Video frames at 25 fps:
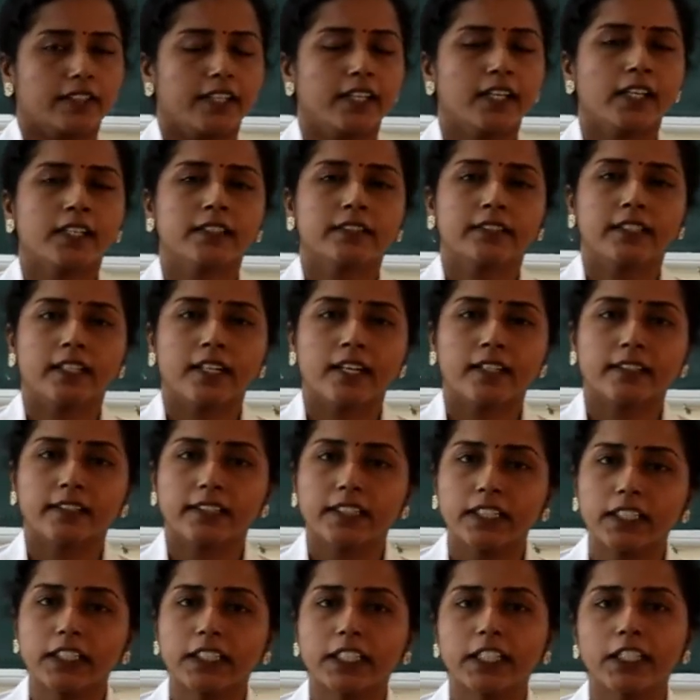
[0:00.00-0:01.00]
There are
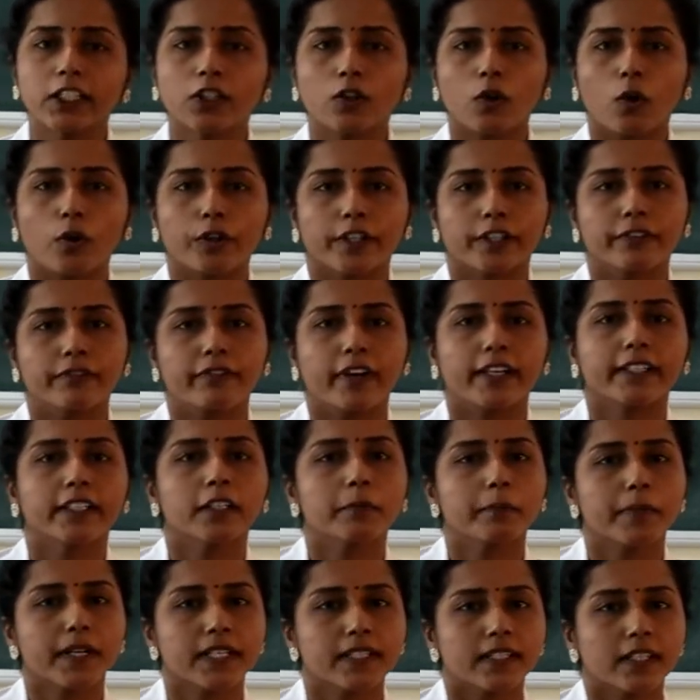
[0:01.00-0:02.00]
13 clotting
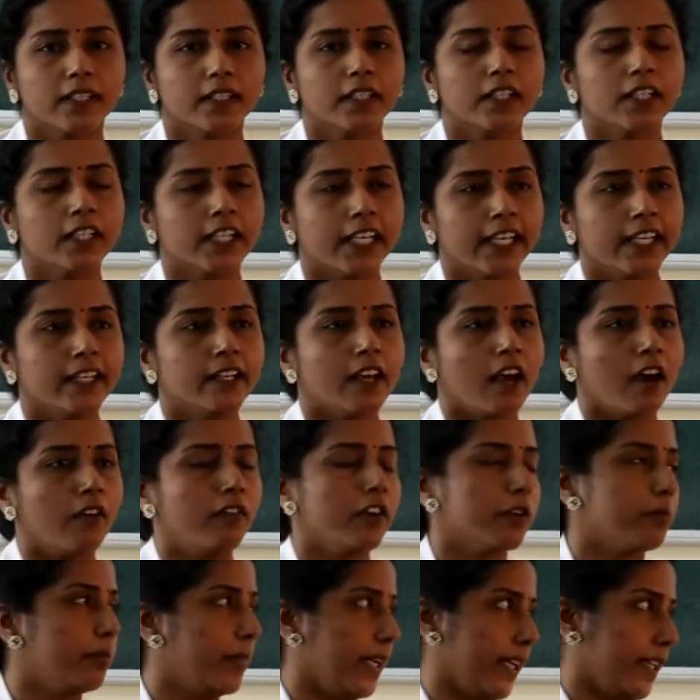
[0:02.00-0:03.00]
factors present in
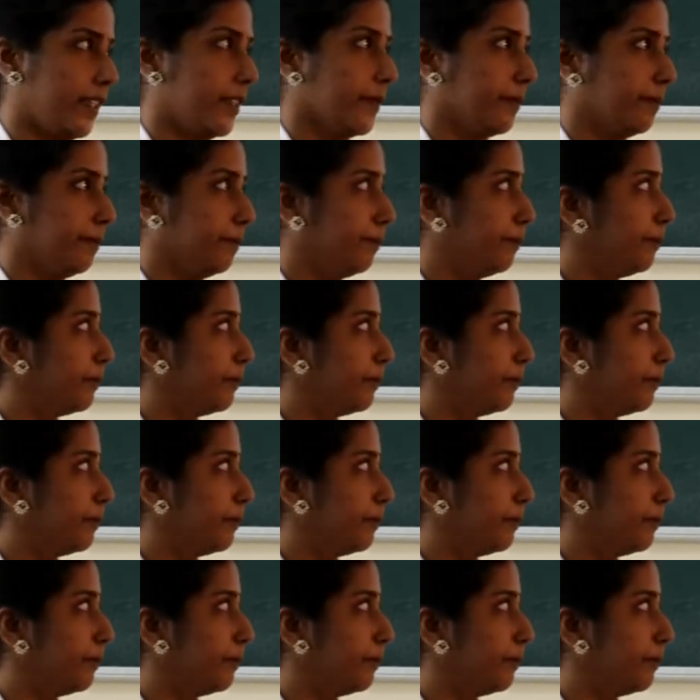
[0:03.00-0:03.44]
our blood,